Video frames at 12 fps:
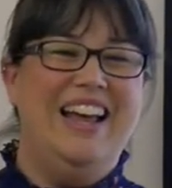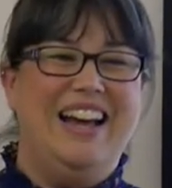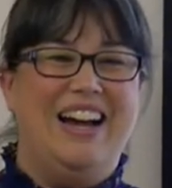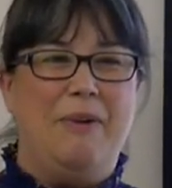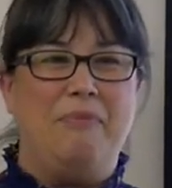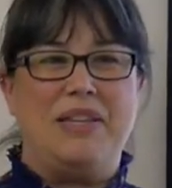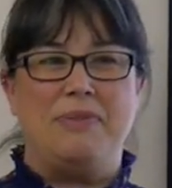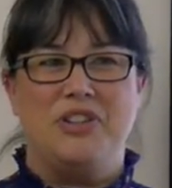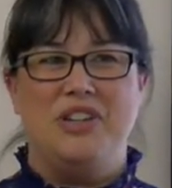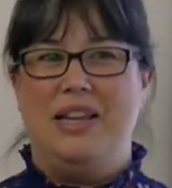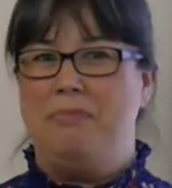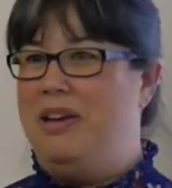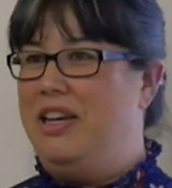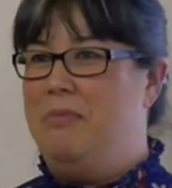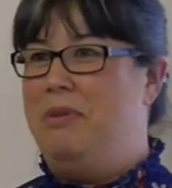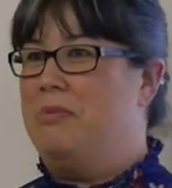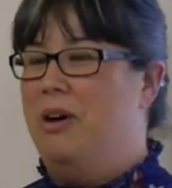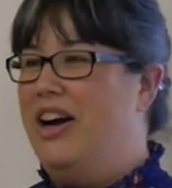Um, especially like being a
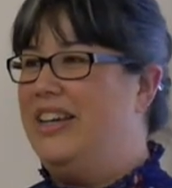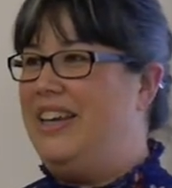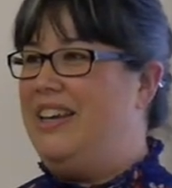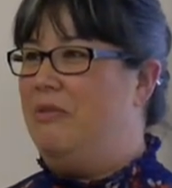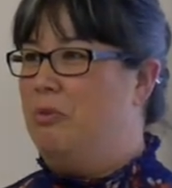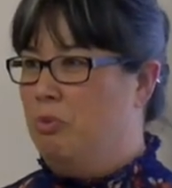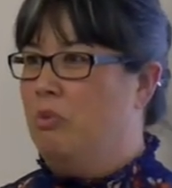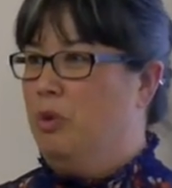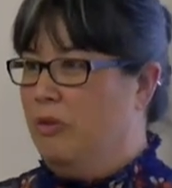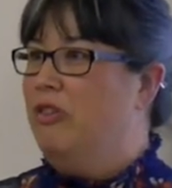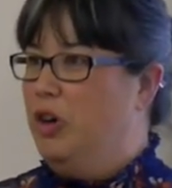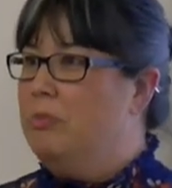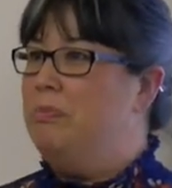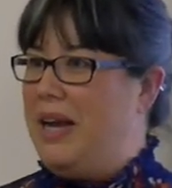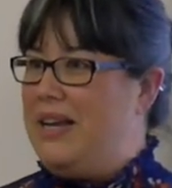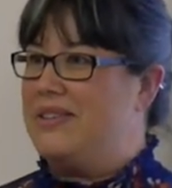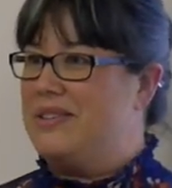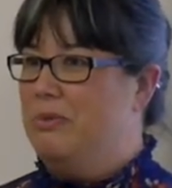Mi'kmaq, we're verb
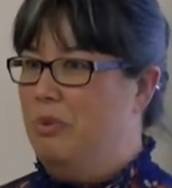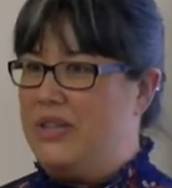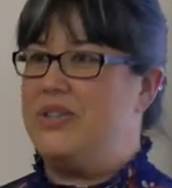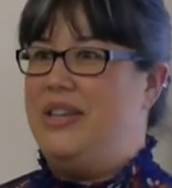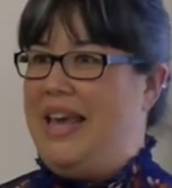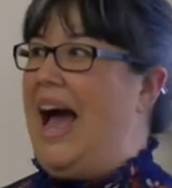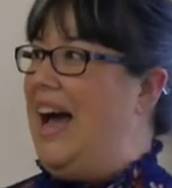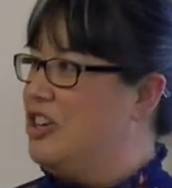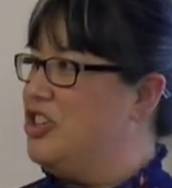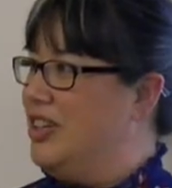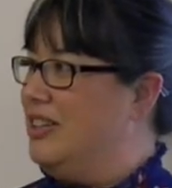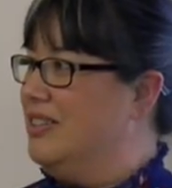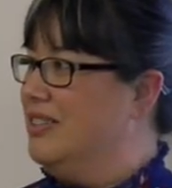based. What's the action?